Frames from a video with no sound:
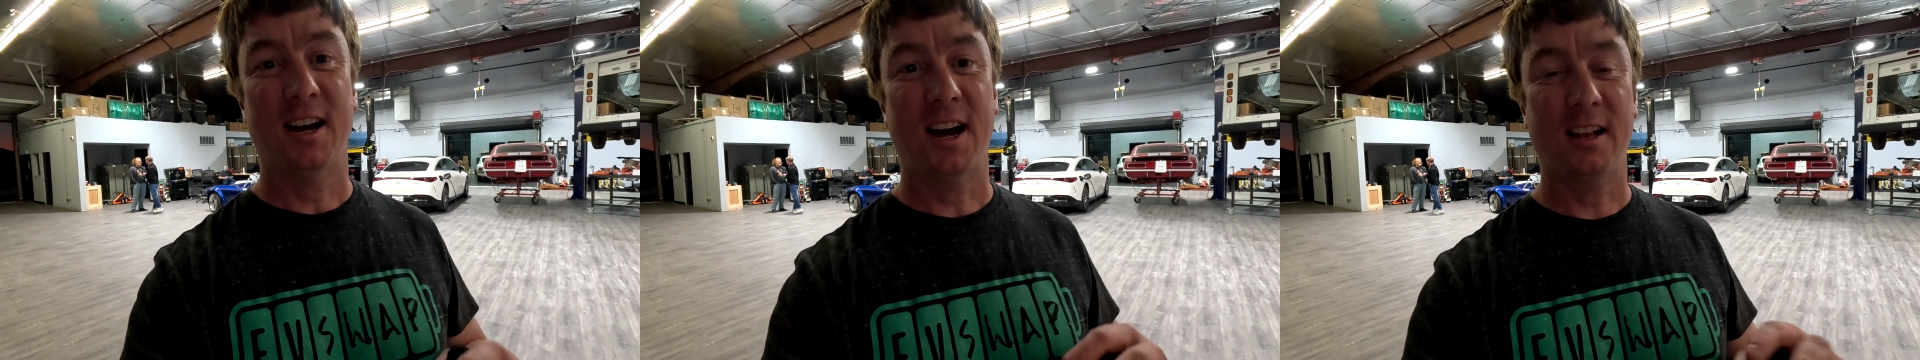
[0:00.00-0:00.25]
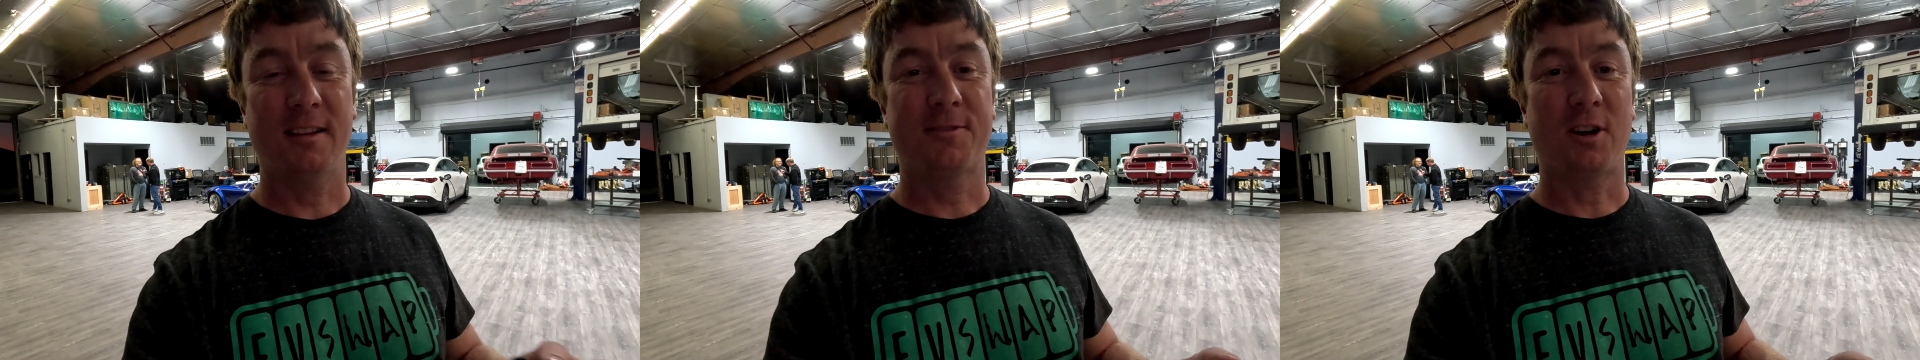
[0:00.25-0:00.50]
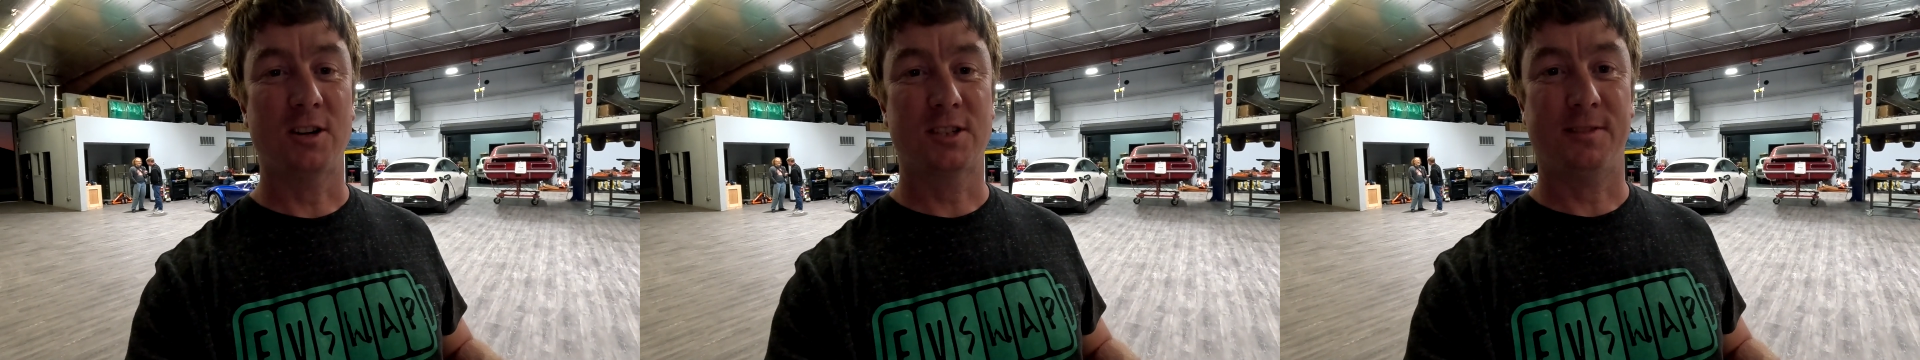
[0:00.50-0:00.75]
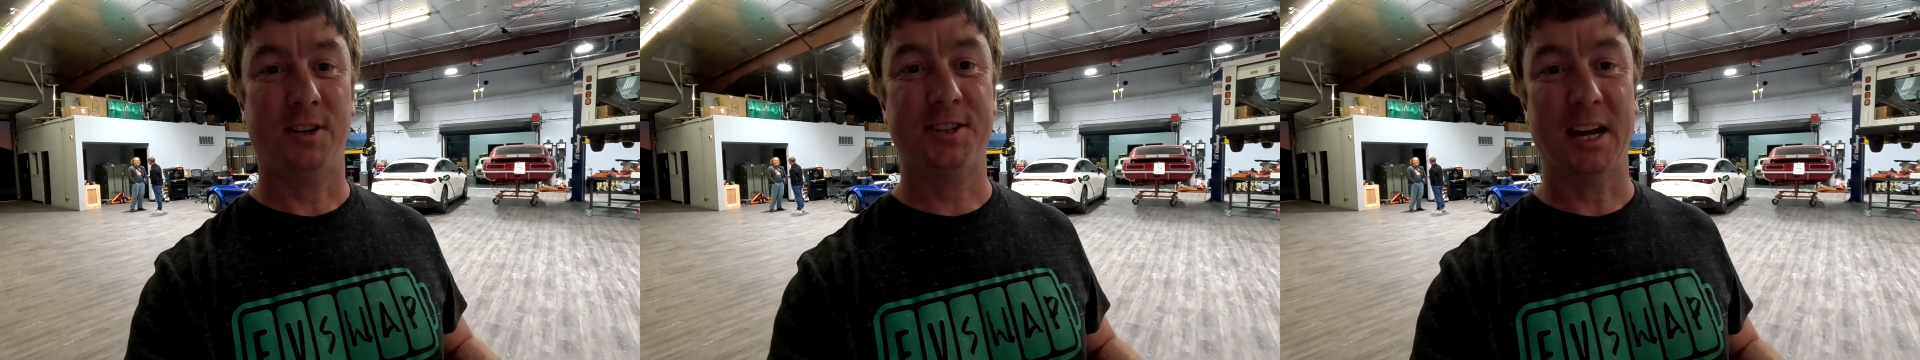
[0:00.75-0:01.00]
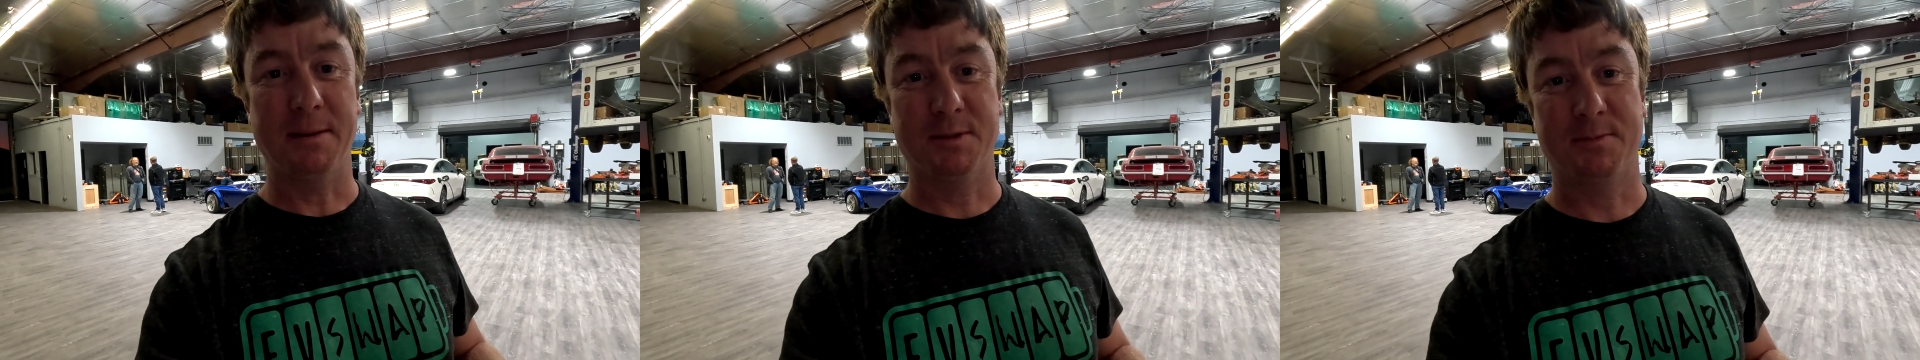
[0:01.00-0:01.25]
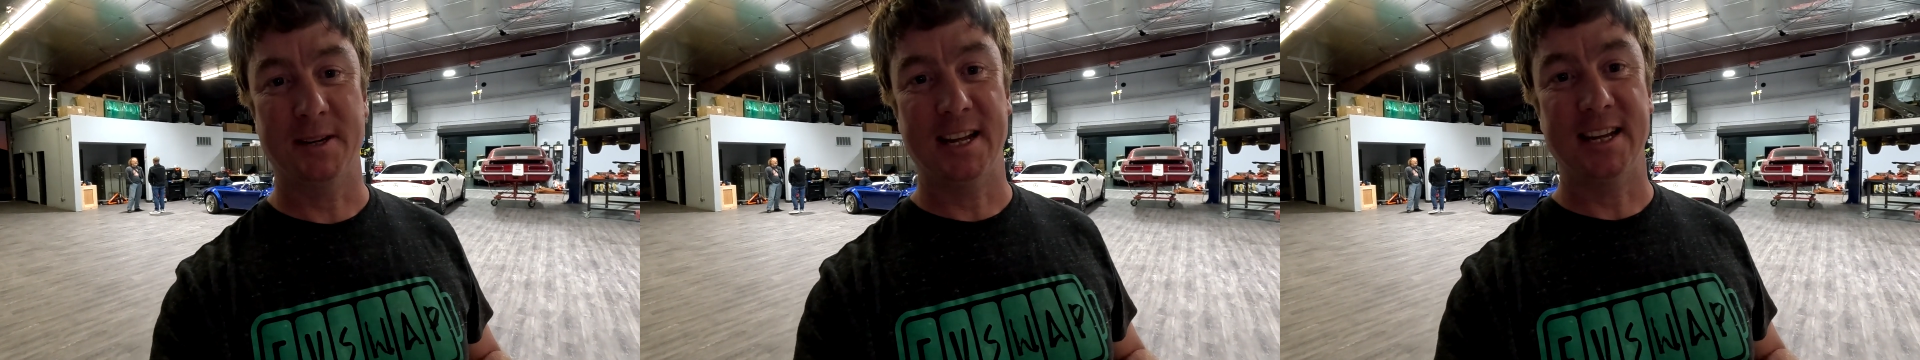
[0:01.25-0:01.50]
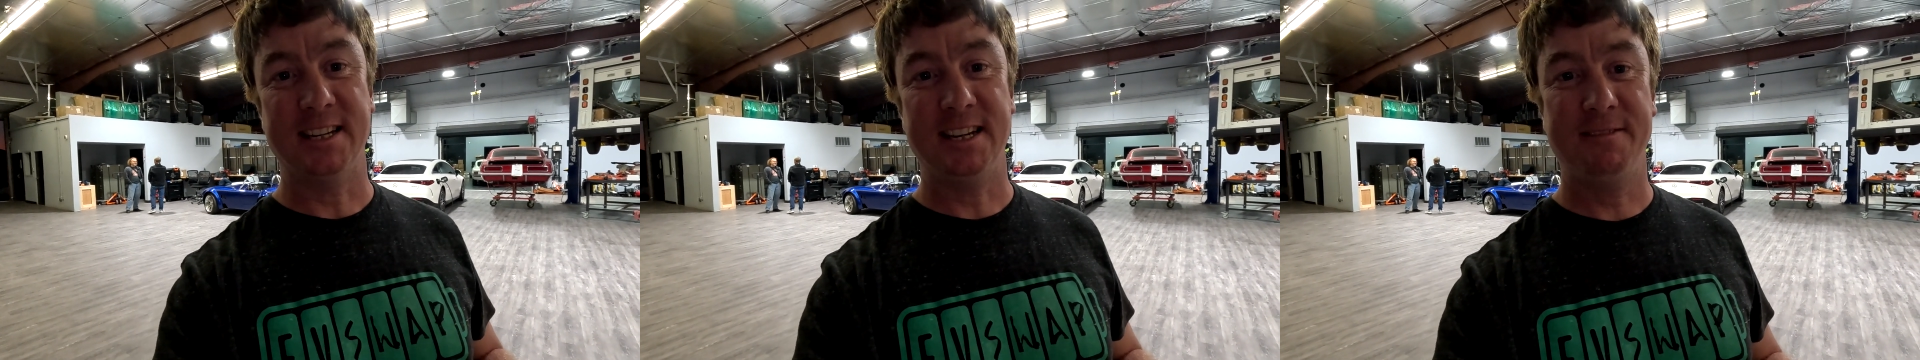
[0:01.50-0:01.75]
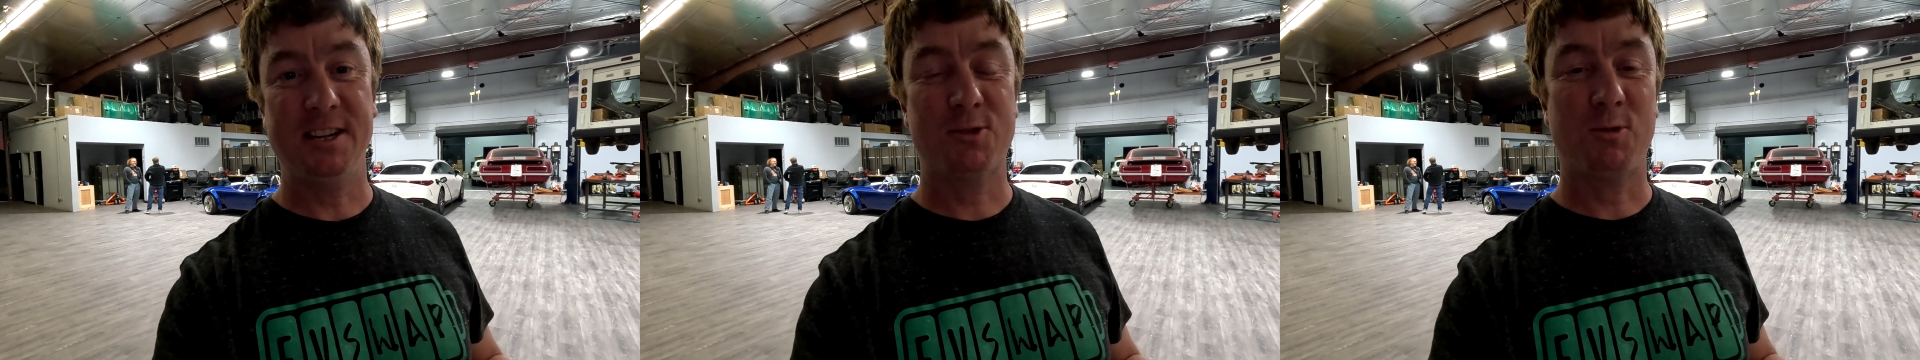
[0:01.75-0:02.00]
I love cars of all types, but at
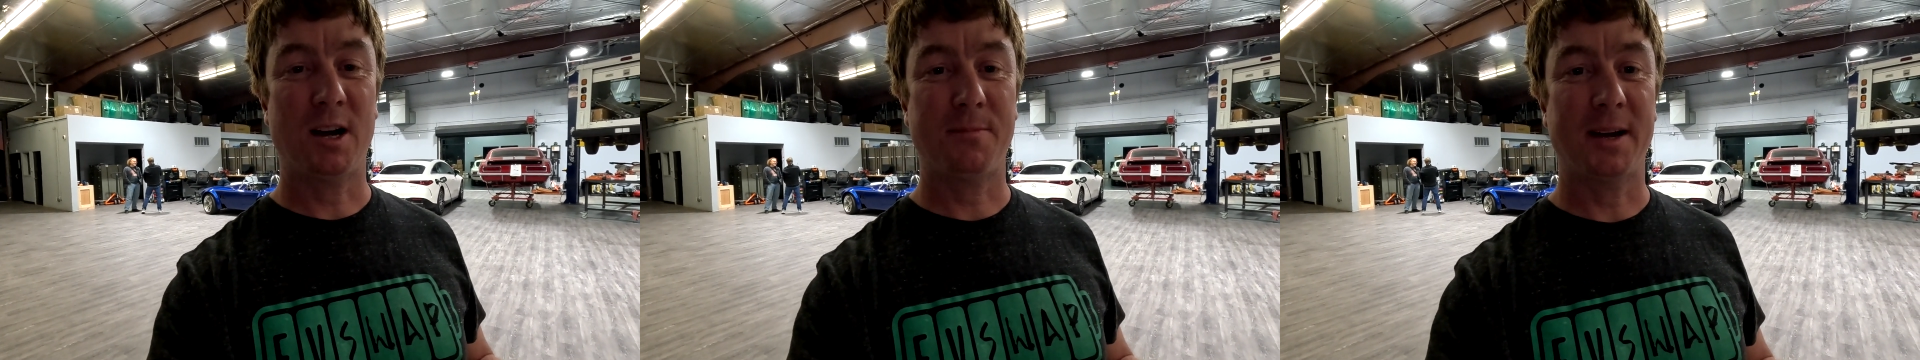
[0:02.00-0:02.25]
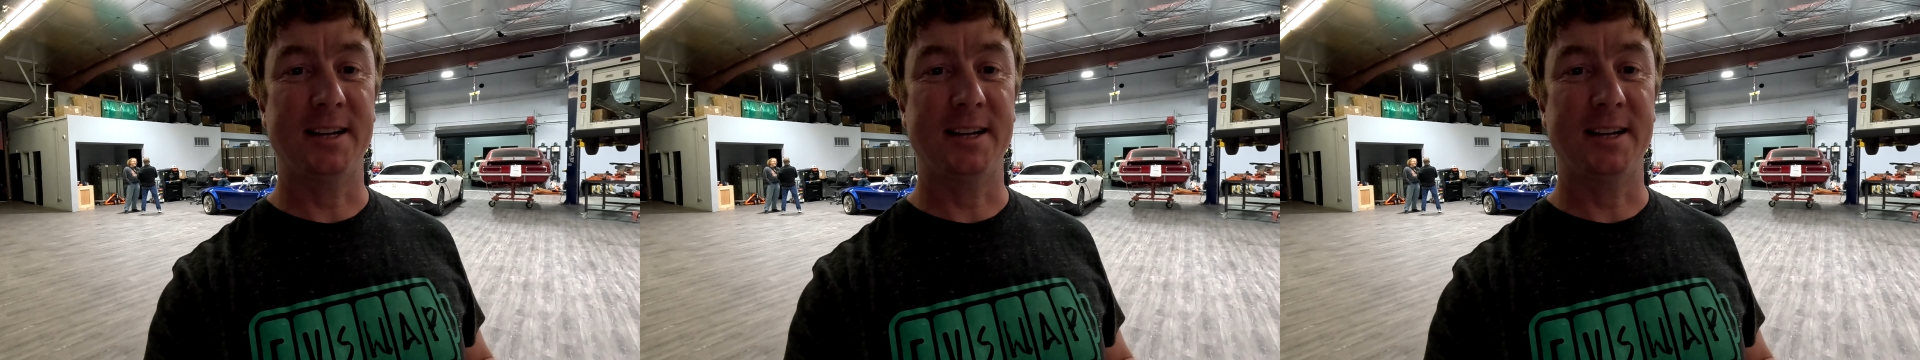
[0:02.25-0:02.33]
EVSwap,